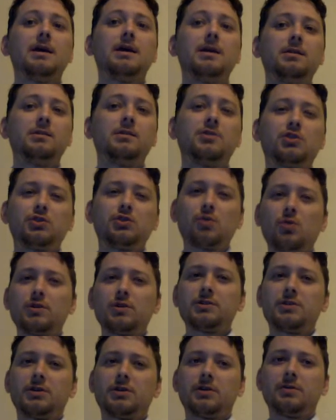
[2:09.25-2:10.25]
In the
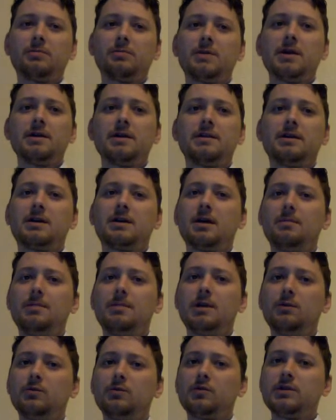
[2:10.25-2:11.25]
short term, the
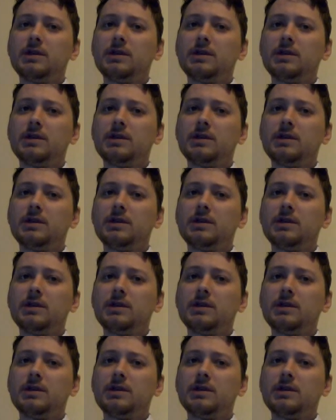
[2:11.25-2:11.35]
company will